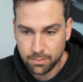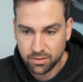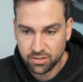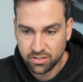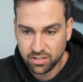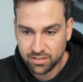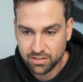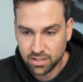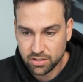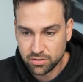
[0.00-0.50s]
the
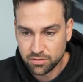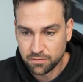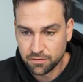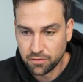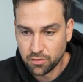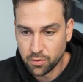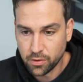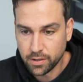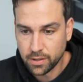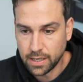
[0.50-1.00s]

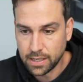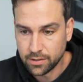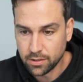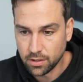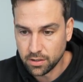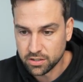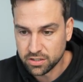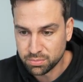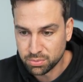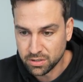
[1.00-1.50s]

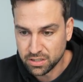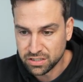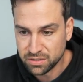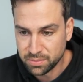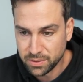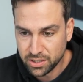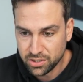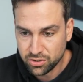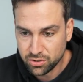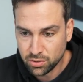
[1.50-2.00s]
$649 spring
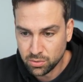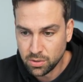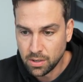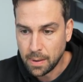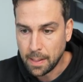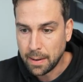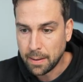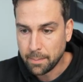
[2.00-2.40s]
special,